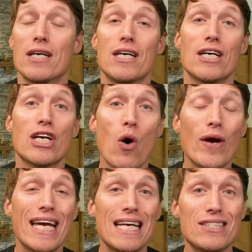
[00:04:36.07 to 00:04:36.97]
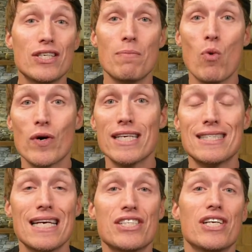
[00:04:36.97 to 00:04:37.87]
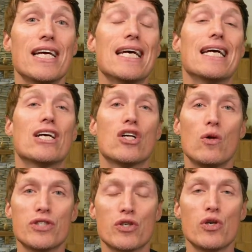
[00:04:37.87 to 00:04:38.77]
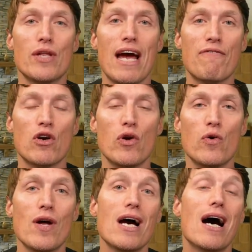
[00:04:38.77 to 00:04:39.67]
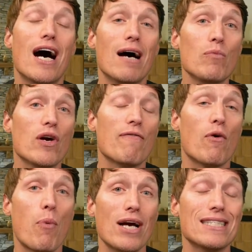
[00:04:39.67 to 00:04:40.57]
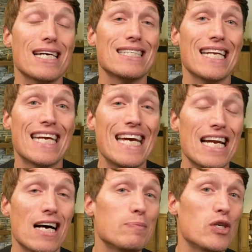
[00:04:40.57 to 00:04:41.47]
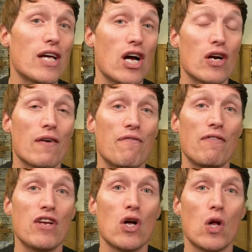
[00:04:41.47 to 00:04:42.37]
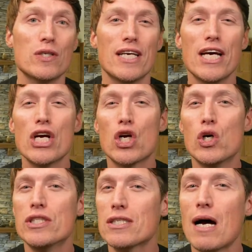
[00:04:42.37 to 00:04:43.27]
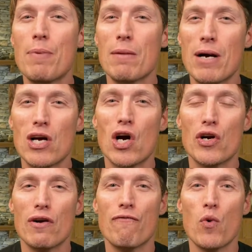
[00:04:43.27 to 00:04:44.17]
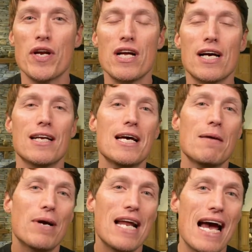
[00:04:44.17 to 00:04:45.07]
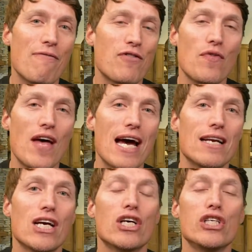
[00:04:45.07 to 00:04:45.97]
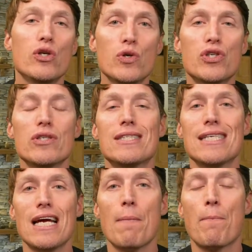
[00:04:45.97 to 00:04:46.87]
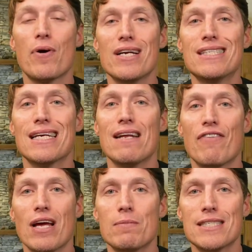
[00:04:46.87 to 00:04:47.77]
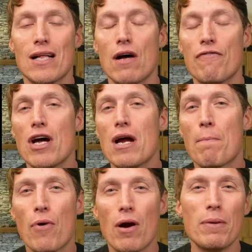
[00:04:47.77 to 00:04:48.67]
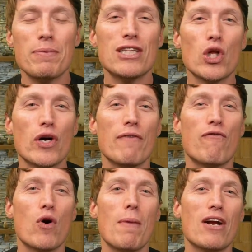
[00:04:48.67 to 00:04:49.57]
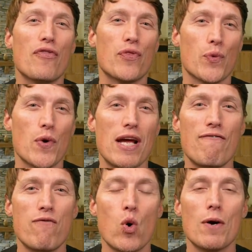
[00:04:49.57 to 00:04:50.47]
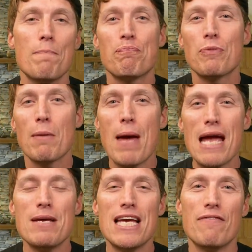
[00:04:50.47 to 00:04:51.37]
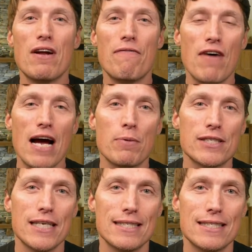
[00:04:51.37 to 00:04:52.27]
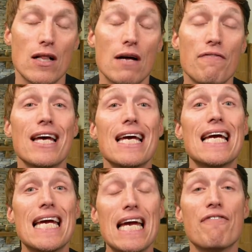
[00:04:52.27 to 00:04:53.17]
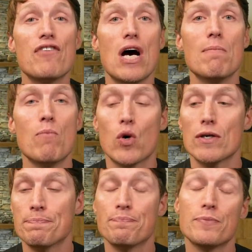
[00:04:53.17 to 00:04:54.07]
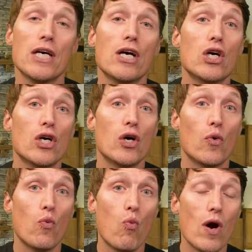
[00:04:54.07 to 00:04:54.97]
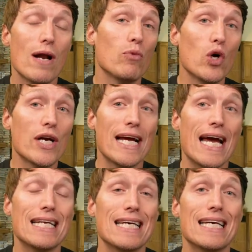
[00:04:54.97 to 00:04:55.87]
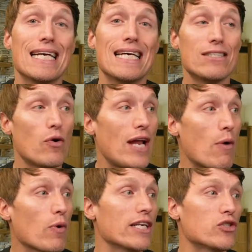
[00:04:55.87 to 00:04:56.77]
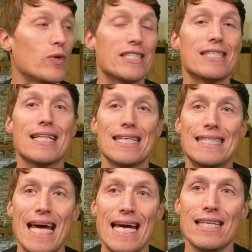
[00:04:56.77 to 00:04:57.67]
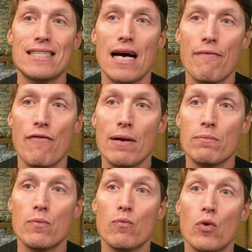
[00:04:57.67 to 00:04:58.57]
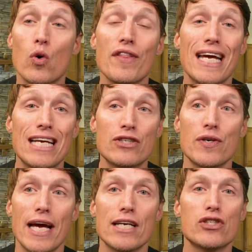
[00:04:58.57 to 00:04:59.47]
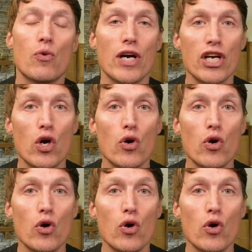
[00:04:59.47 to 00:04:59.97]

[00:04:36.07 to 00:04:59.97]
going into the morning session, closer to the afternoon, I'm looking for price action, get up to that $150, could stop at about $149. But after that, you should see a pretty significant sell-off, probably looking for about a 3, 4, maybe even a 5% sell-off, if not more. What I'm looking at is now we're going to switch to the daily time frame or the intraday. So we're going to go to the